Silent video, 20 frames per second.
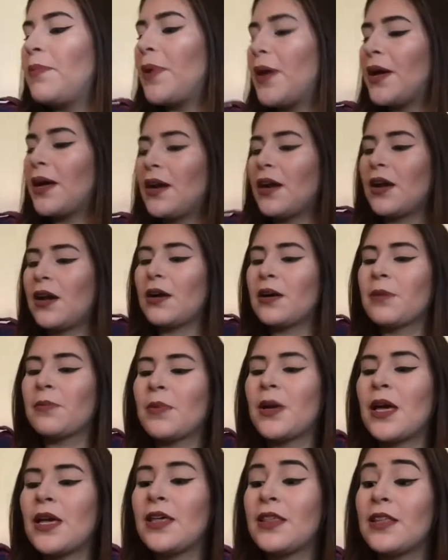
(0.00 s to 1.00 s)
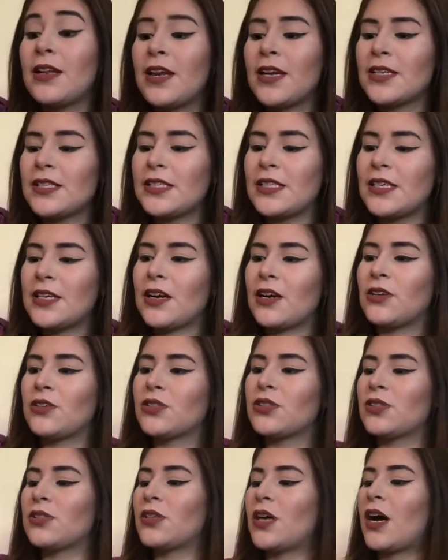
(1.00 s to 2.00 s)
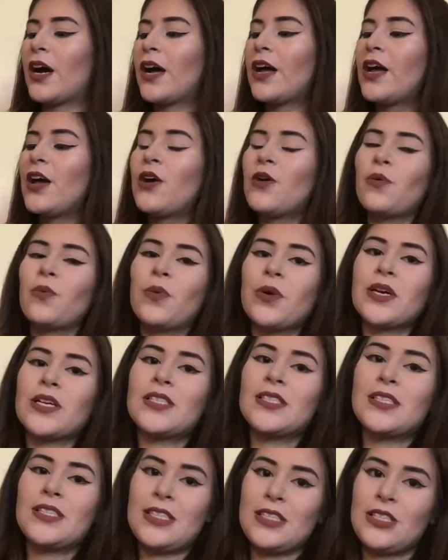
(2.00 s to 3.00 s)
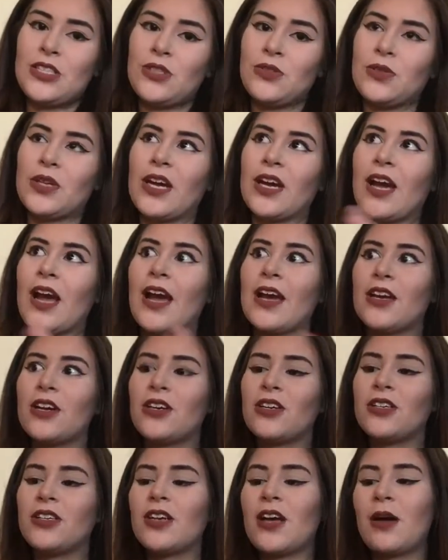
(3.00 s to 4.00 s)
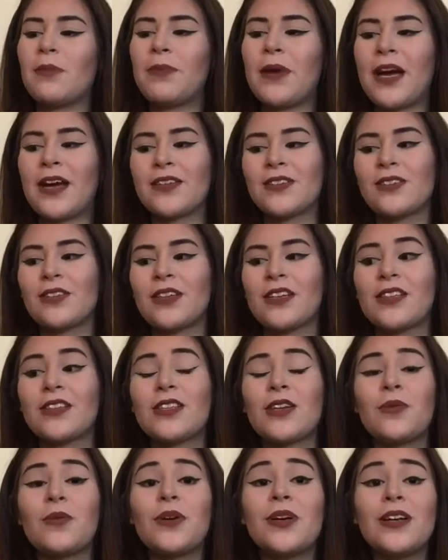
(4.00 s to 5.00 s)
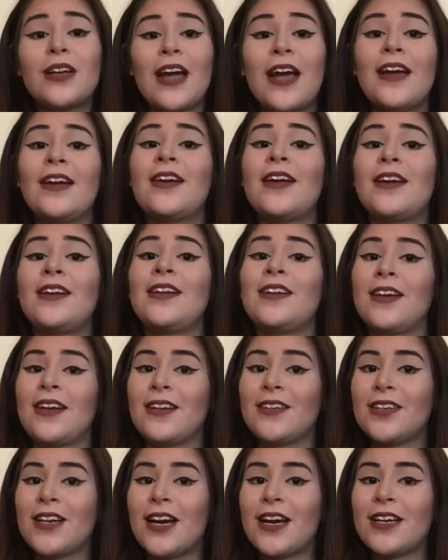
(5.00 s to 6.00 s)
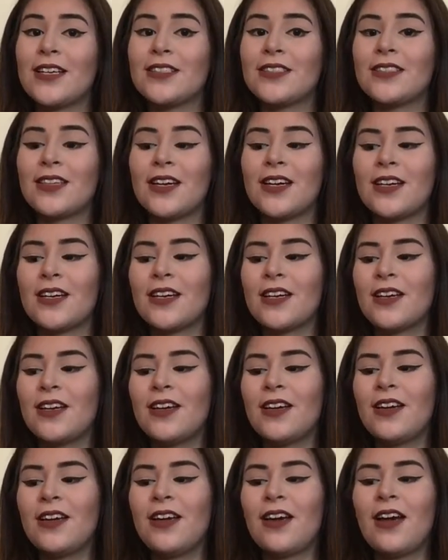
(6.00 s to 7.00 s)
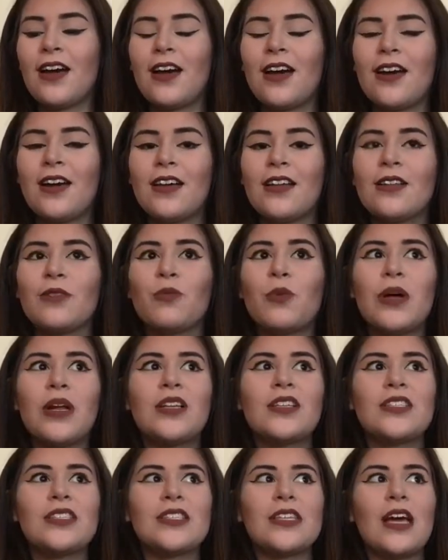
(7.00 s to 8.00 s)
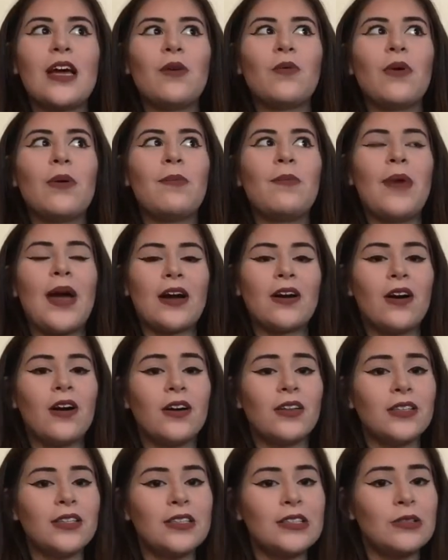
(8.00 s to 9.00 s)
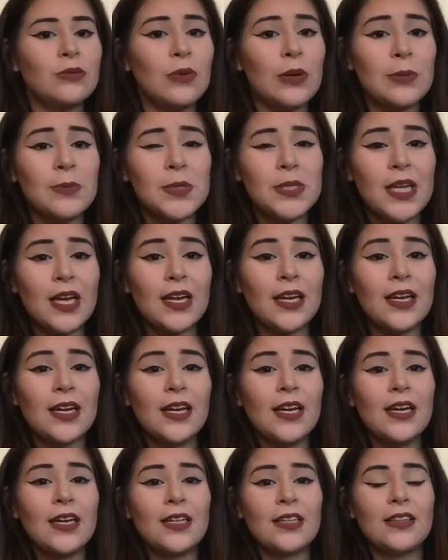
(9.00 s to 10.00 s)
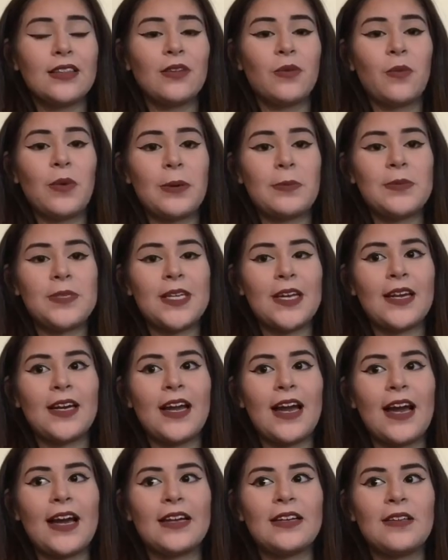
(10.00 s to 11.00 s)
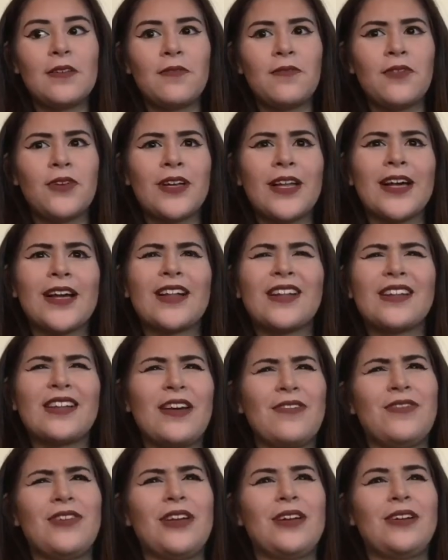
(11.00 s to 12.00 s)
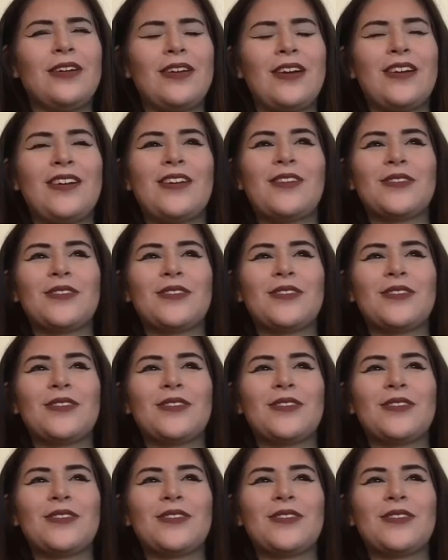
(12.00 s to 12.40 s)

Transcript: But um, the next thing I also got was these two. Like, I could not pass on it. They were $9.99, you guys. Like, once I went back on the website, the website had them for like $11.99.